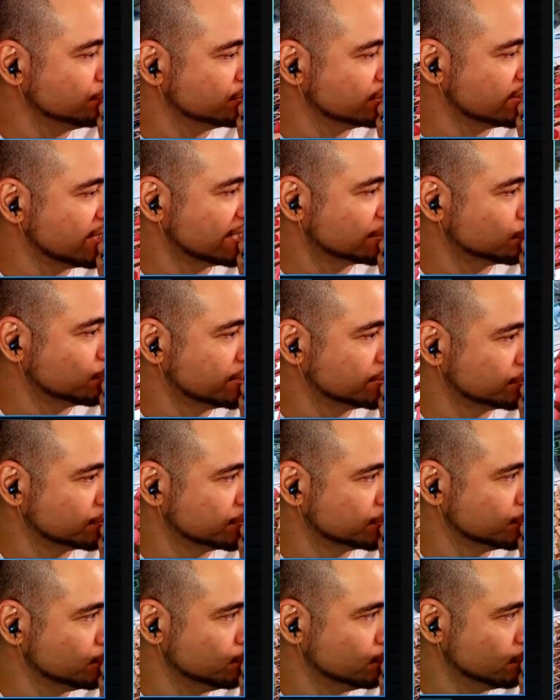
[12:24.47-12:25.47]
and that's what he's got to
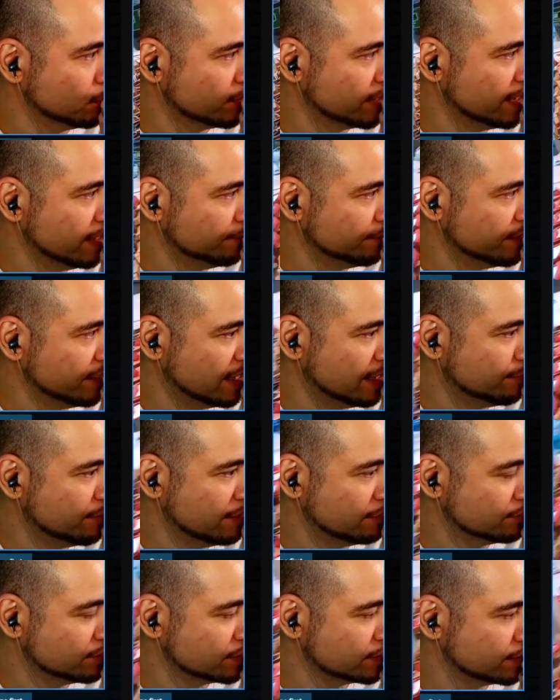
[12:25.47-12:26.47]
do along here for the
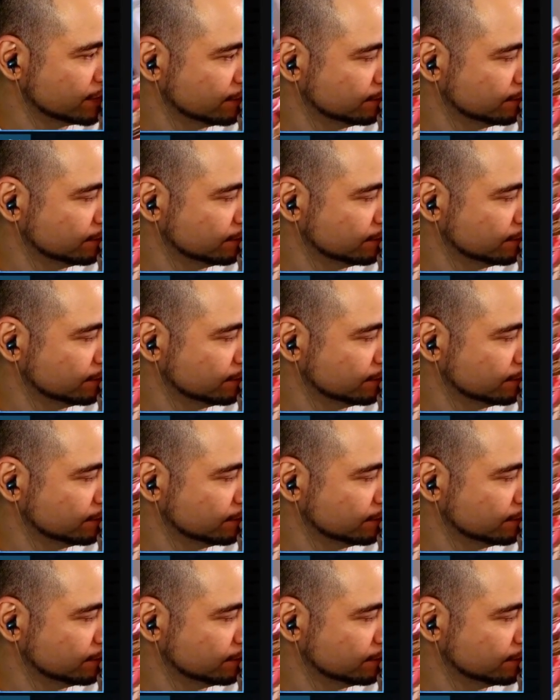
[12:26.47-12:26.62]
eyebrows.